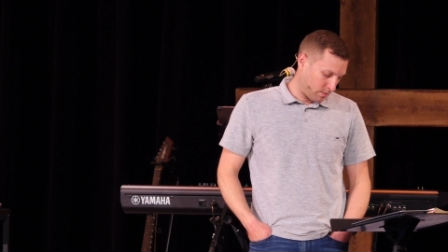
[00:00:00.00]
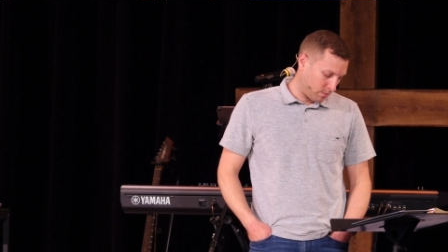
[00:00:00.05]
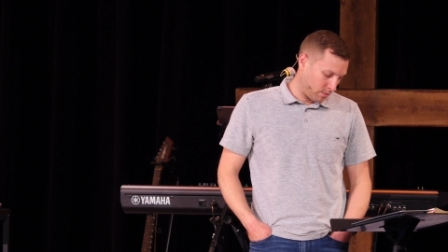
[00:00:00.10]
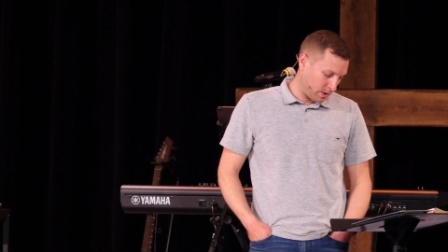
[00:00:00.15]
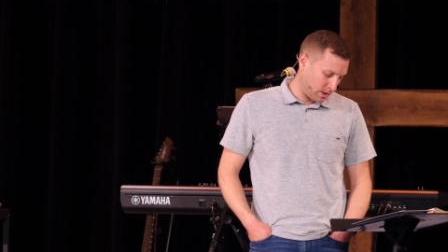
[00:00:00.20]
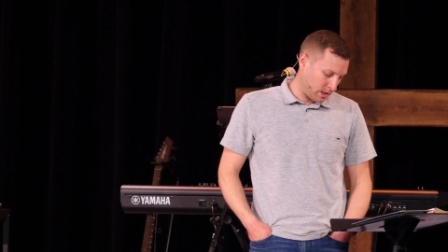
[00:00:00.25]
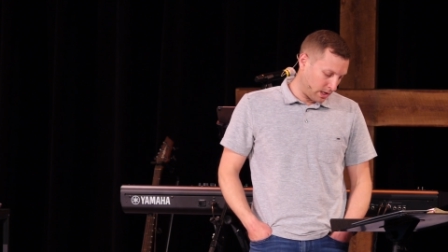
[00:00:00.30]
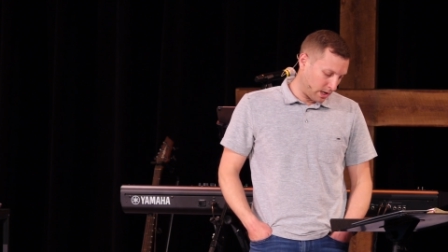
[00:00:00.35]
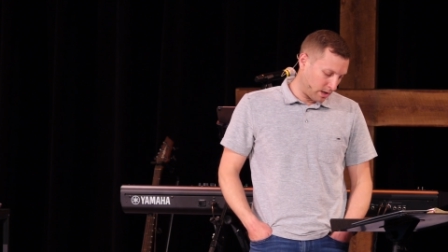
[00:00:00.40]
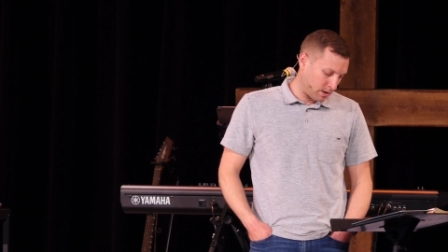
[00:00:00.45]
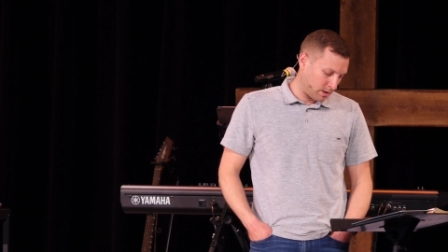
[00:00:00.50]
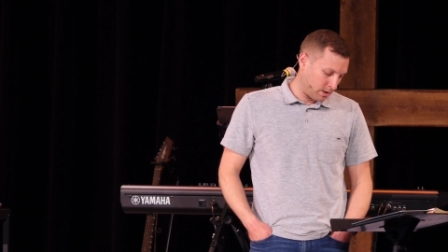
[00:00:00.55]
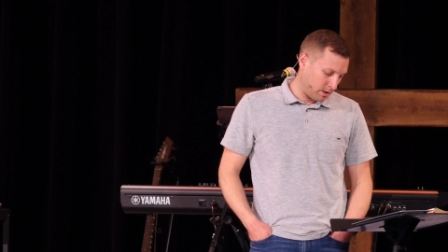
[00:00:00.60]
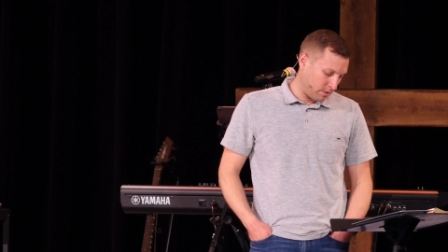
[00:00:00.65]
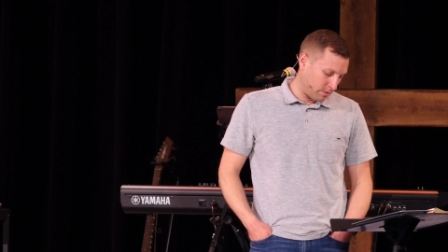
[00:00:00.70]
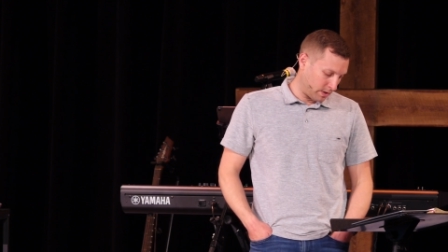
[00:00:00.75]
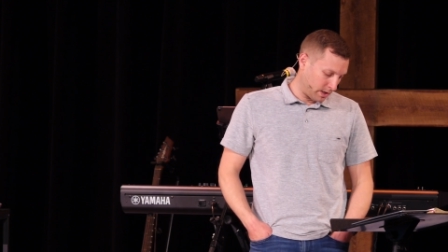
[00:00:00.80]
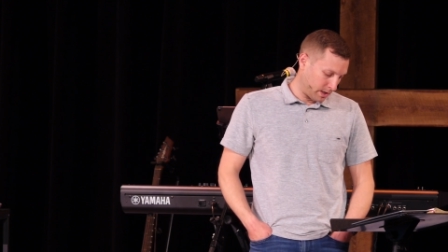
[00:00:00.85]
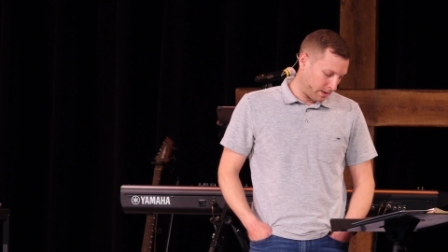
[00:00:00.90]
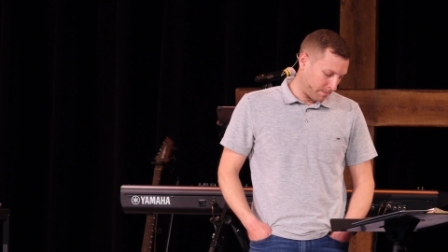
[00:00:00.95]
what they are
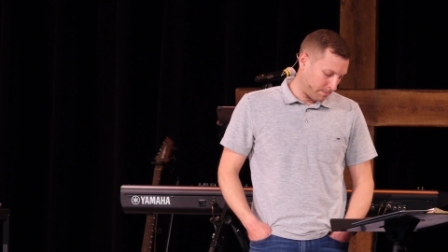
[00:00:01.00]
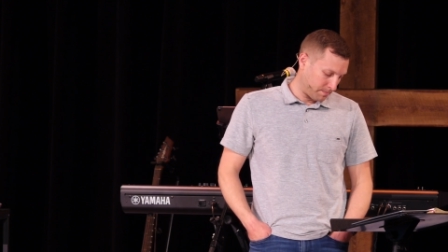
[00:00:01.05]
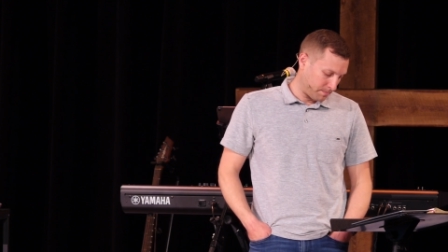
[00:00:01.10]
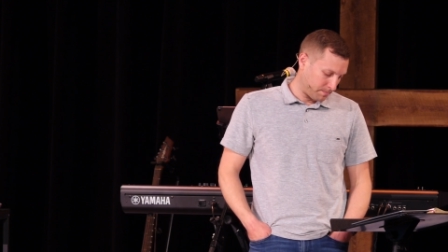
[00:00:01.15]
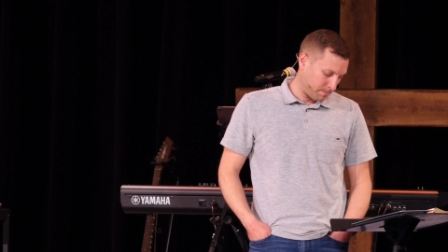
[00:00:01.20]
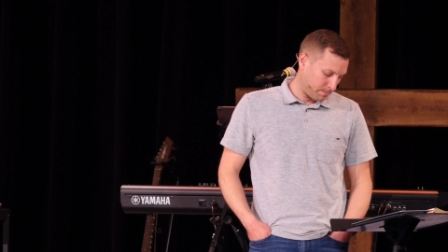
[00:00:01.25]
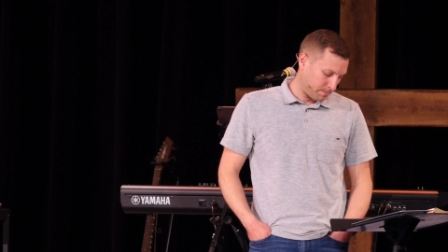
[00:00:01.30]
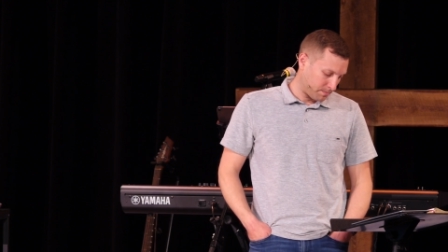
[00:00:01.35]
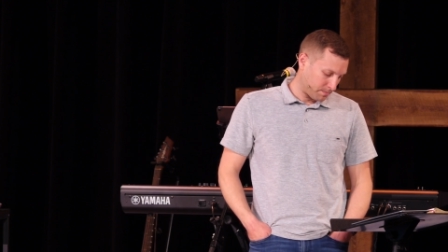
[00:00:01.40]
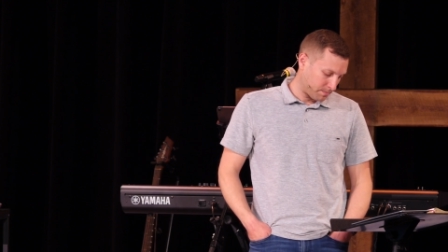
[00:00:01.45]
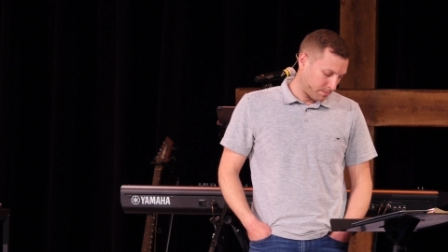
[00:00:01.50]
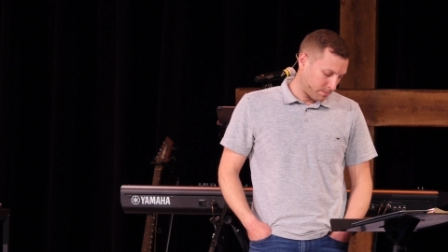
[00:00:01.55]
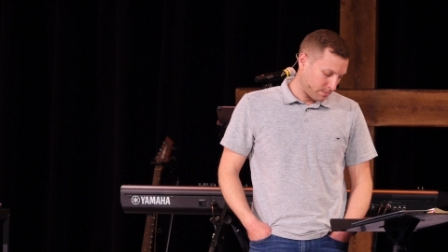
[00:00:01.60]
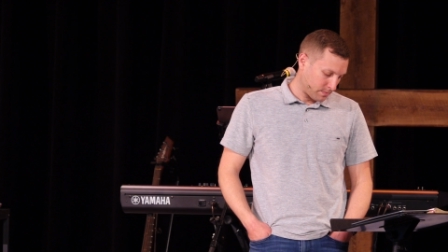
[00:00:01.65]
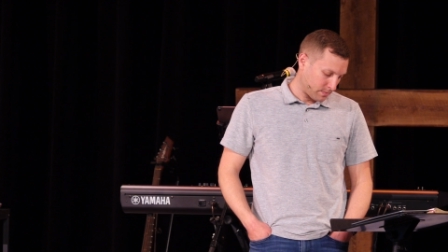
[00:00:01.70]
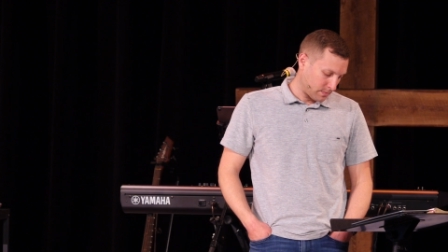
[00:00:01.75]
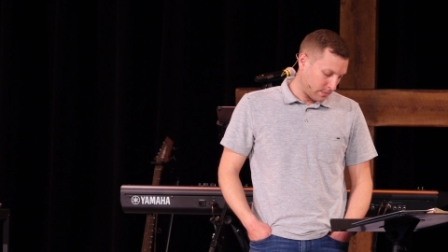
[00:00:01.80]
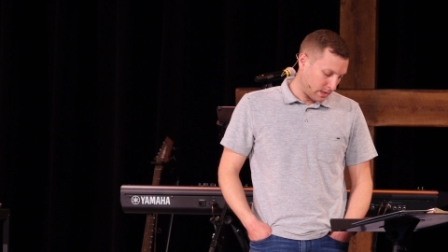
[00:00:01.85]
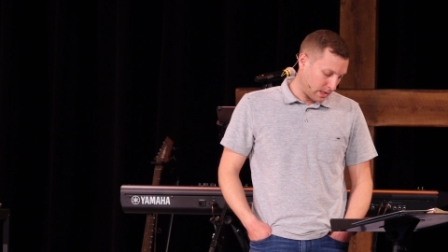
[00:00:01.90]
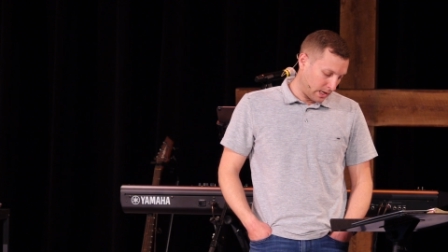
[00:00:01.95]
doing.
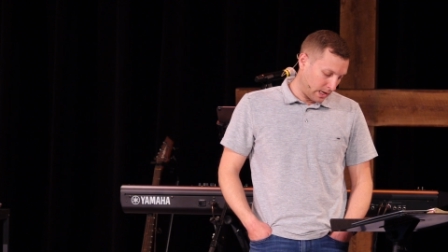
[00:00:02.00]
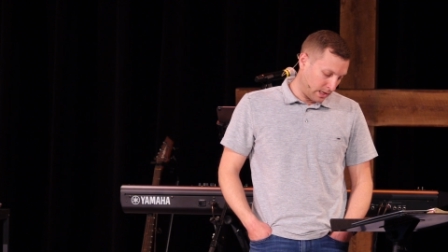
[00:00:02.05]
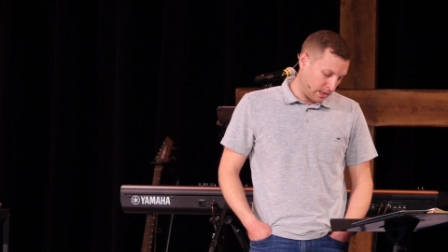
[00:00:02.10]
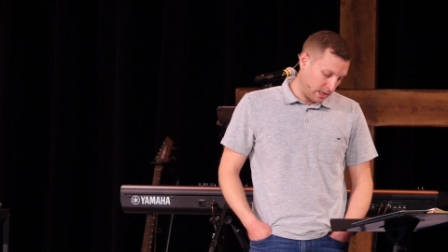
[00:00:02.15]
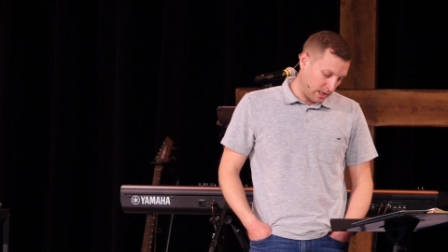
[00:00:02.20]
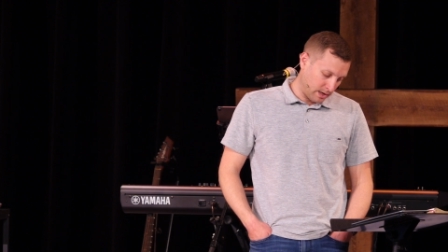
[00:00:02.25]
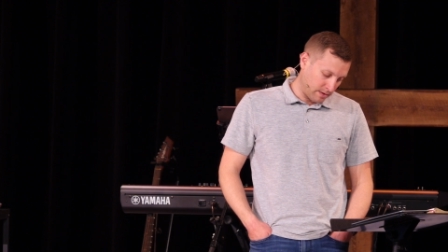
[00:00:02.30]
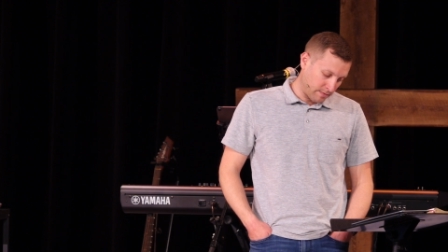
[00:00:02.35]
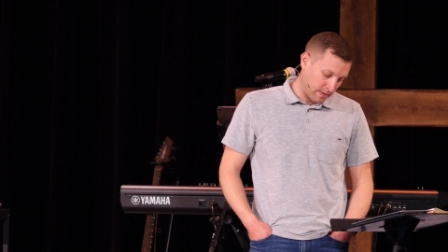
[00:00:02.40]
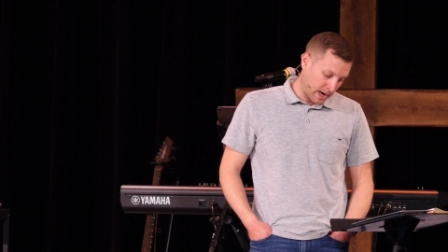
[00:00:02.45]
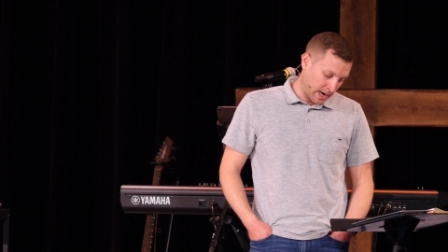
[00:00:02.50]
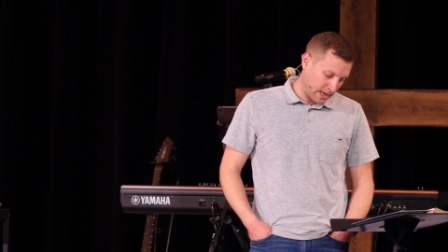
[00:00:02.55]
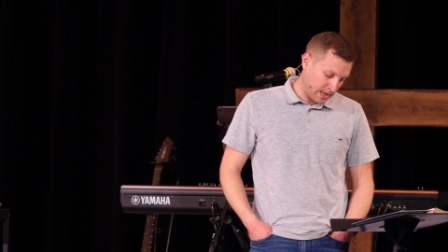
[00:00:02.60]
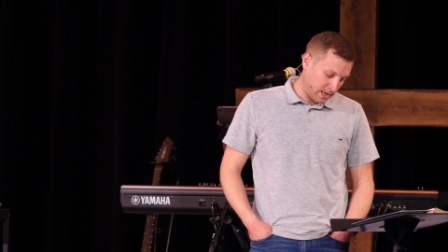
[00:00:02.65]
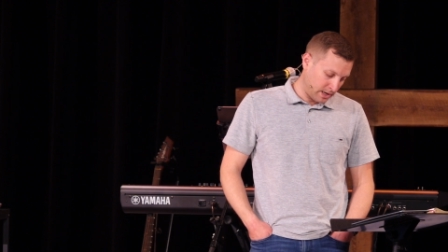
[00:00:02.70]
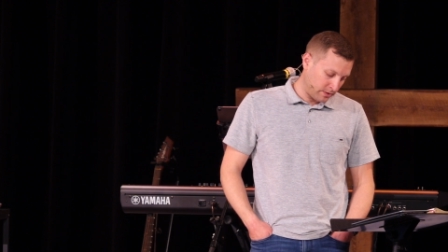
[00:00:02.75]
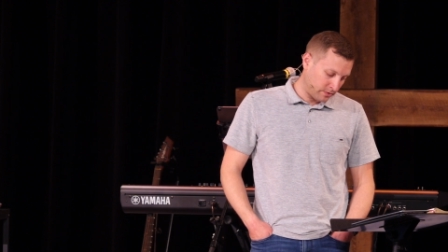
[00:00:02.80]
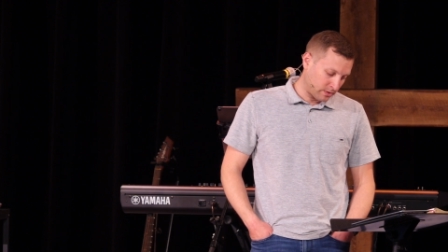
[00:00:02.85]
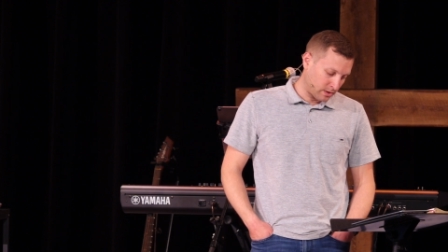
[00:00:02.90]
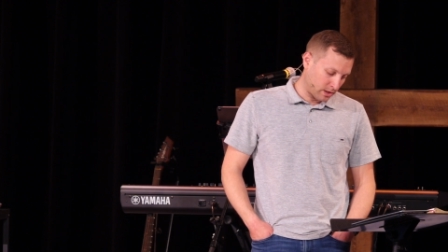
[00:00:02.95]
And they
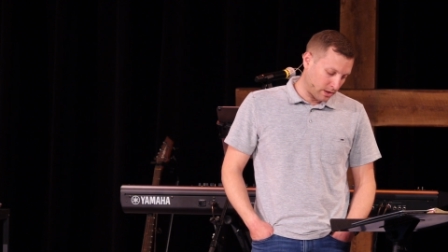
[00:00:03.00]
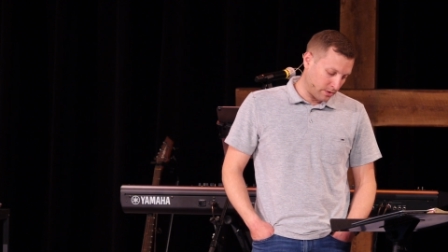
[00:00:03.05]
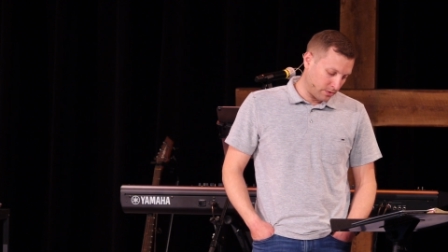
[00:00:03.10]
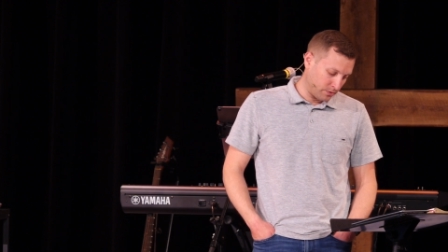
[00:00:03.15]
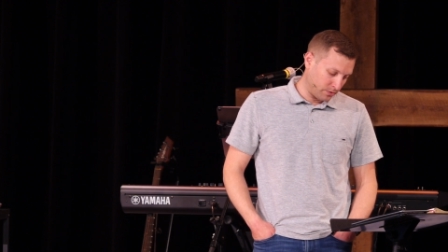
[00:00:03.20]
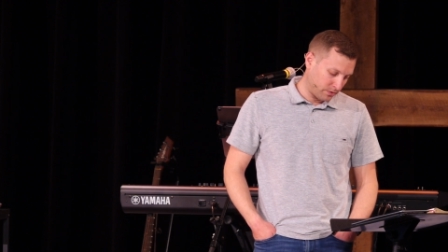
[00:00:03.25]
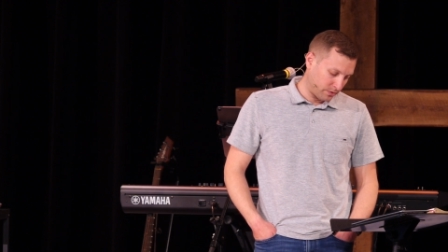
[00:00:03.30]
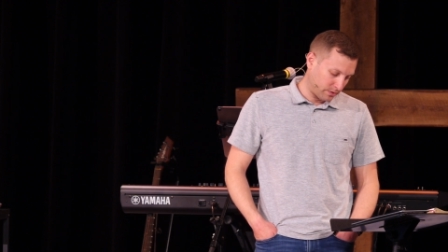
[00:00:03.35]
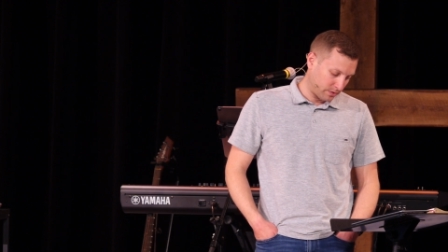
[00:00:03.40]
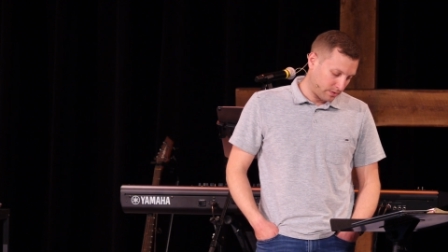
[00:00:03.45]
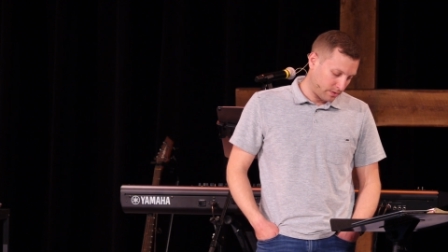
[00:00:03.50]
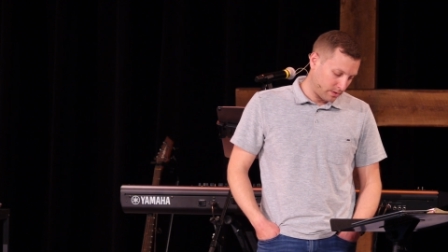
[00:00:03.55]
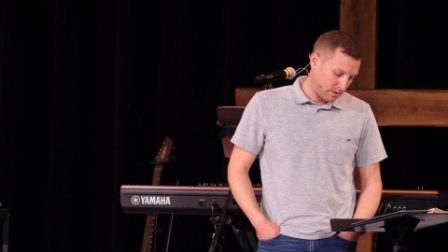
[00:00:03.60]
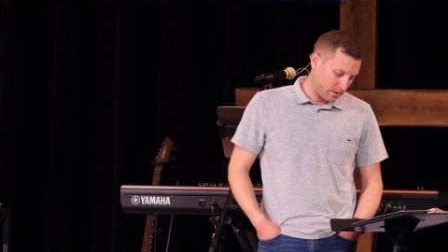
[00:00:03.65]
divided his clothes